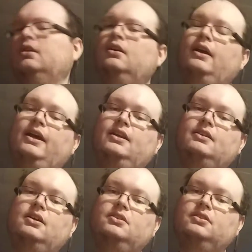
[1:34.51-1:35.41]
and it's
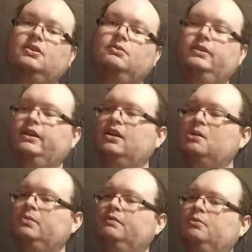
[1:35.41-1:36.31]
also really
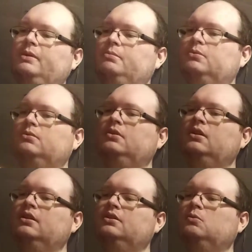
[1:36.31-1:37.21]
common for people
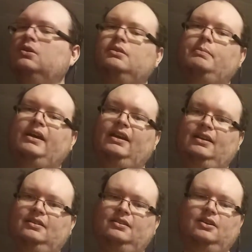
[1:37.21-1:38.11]
to want to
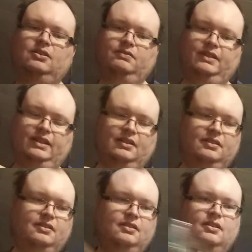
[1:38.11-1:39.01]
paint all of
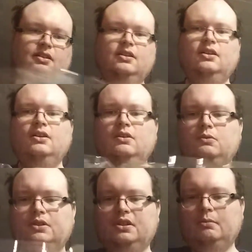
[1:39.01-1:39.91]
this,
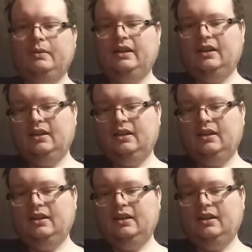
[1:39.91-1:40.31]
which can be,